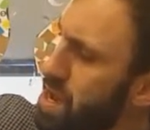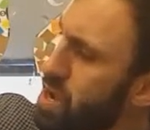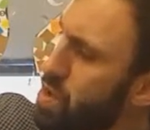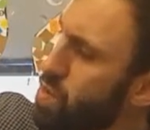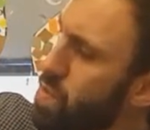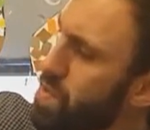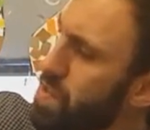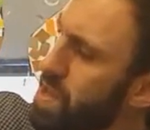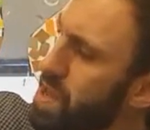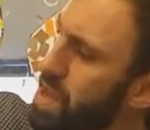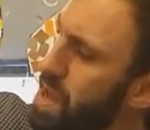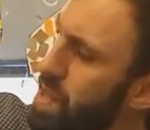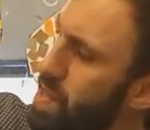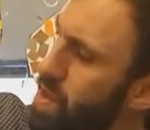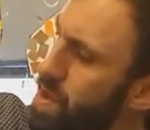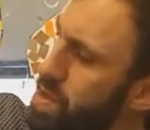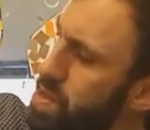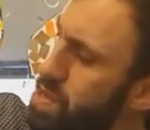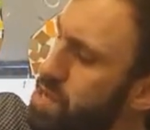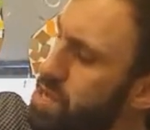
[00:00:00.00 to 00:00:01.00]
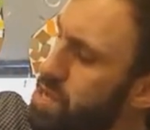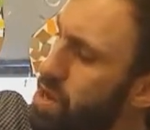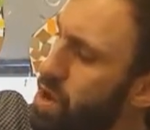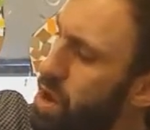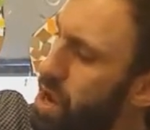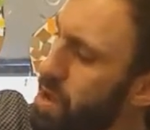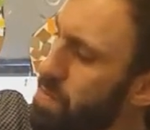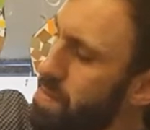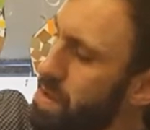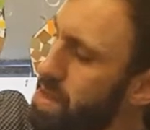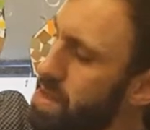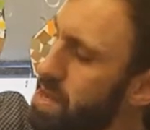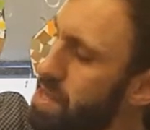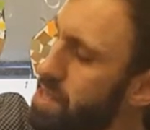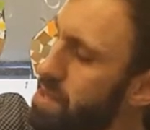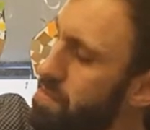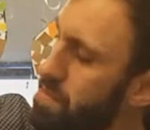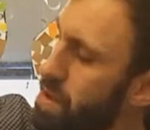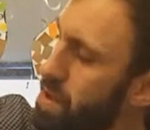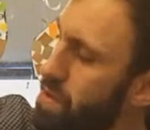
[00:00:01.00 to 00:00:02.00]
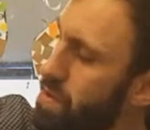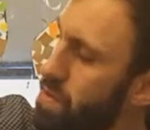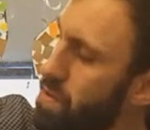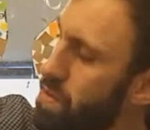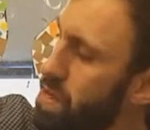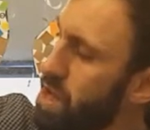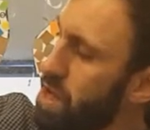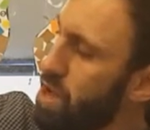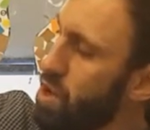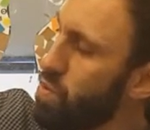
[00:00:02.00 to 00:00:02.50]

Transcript: with a yellow diamond in the middle,